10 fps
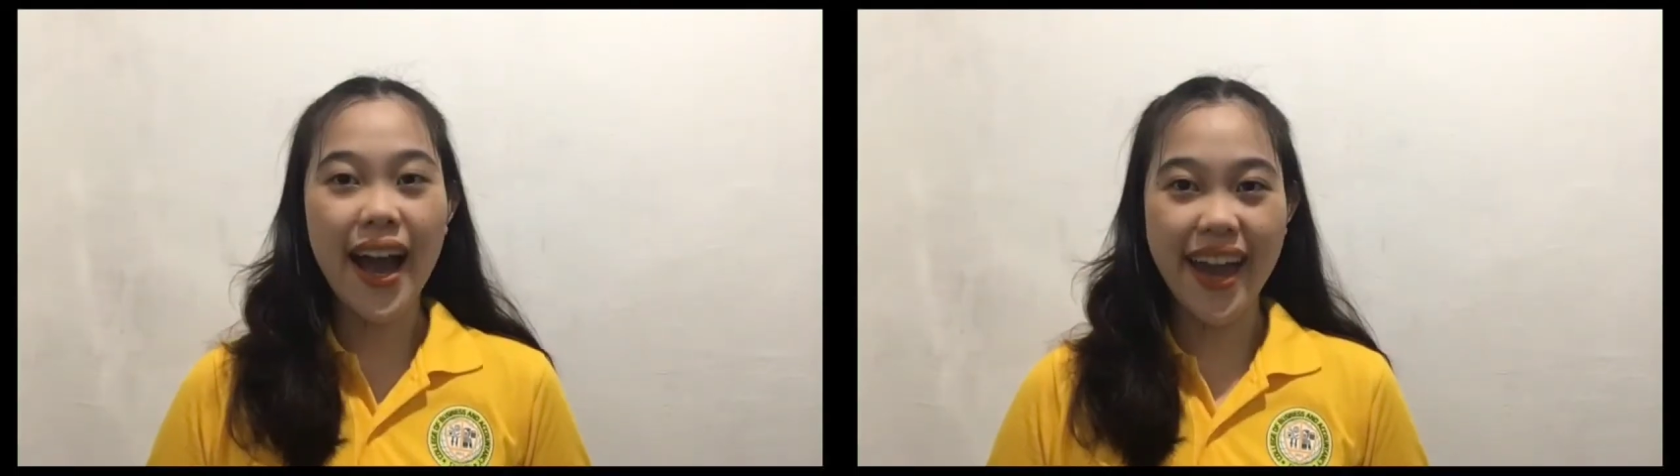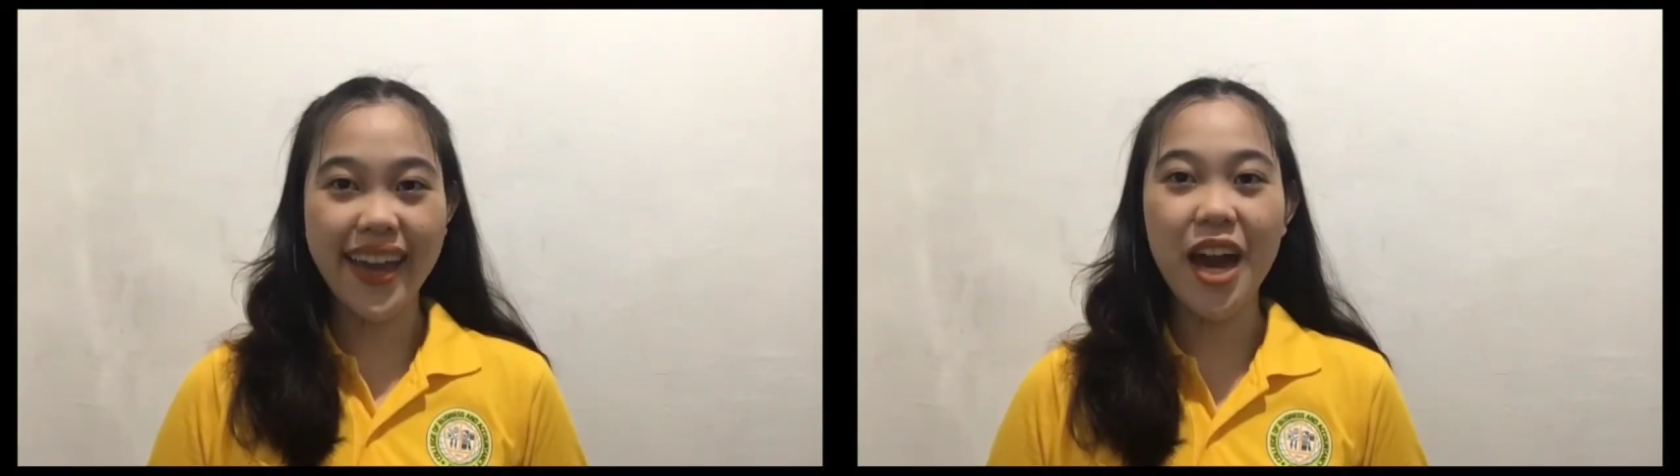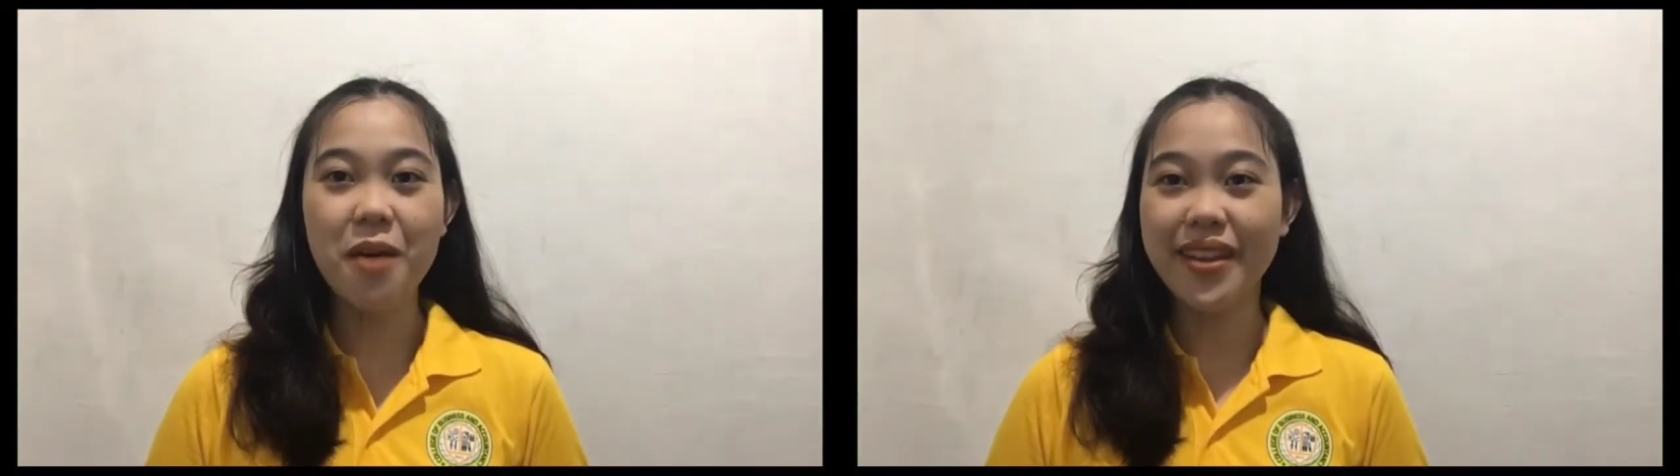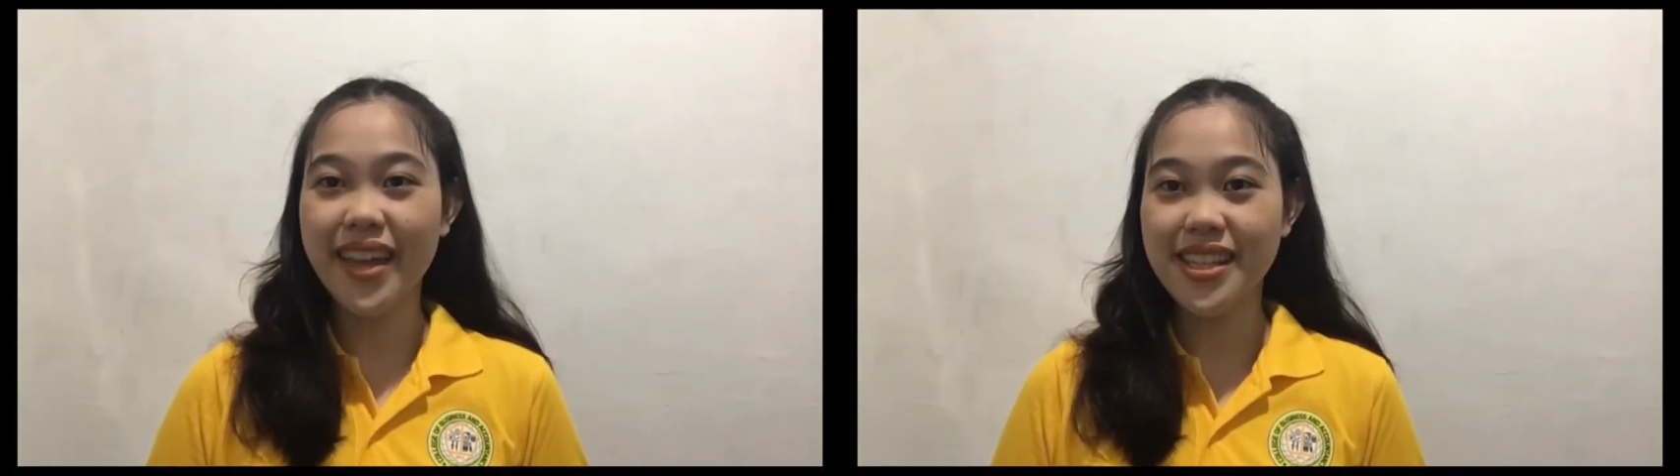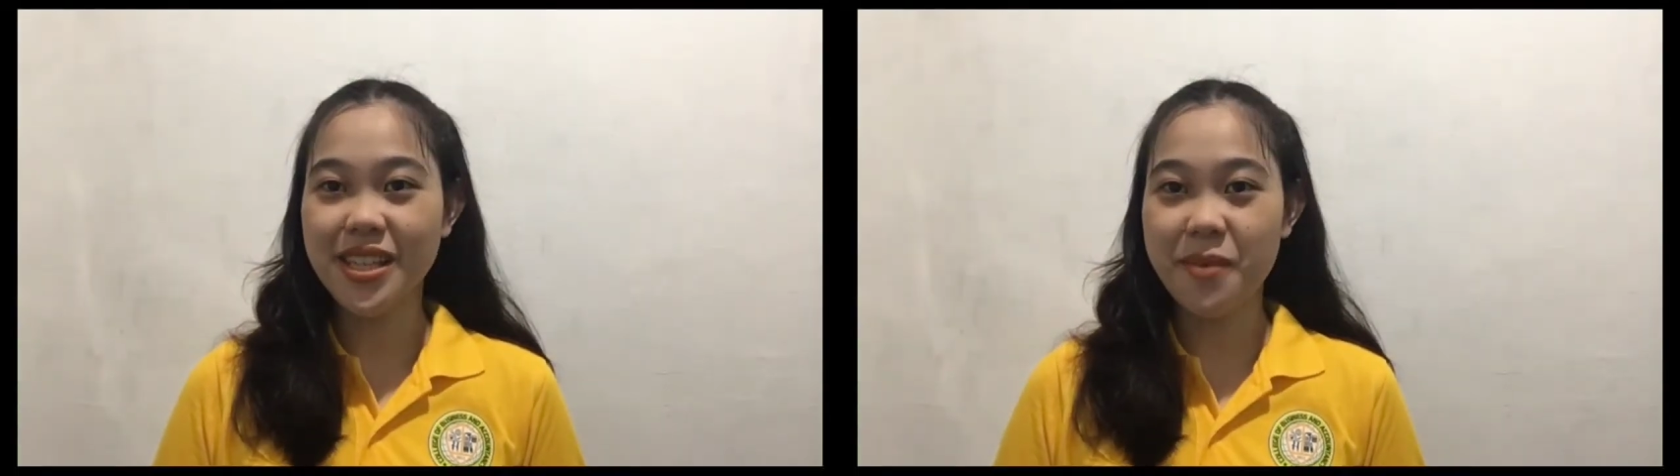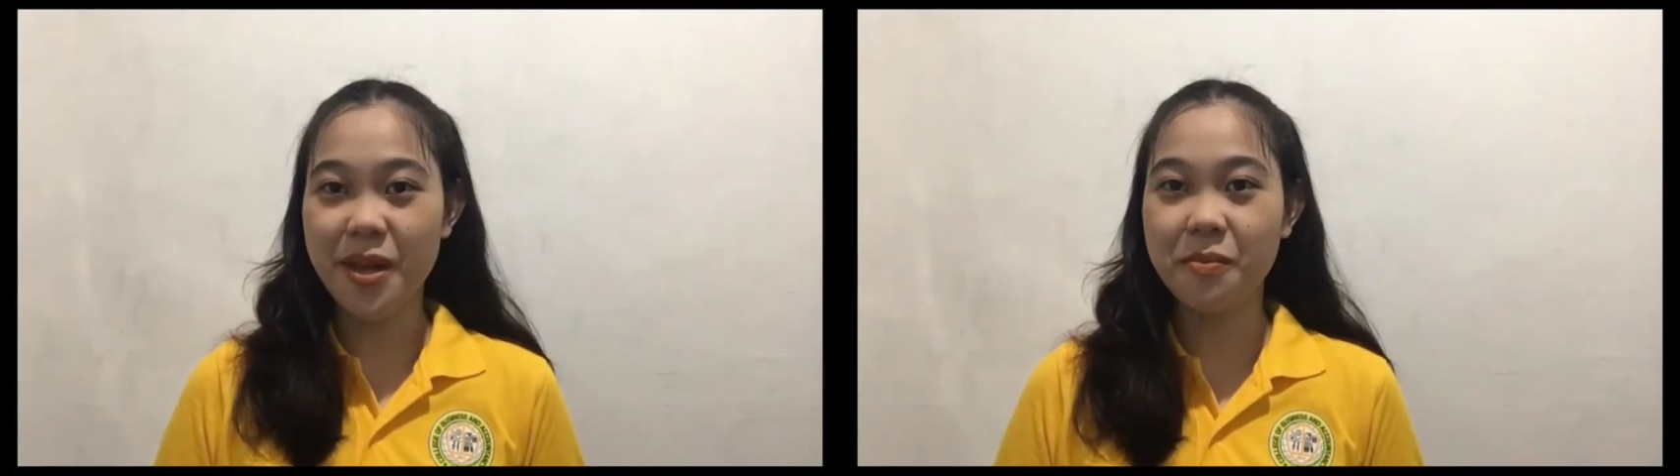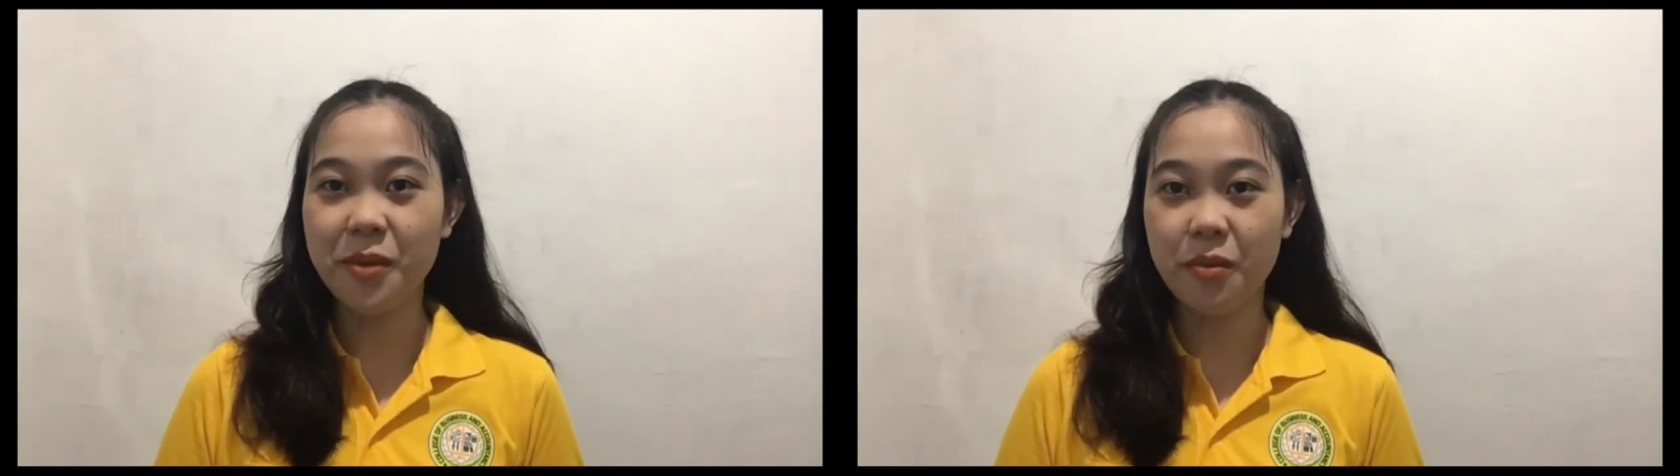Hi, I'm Elizabeth V.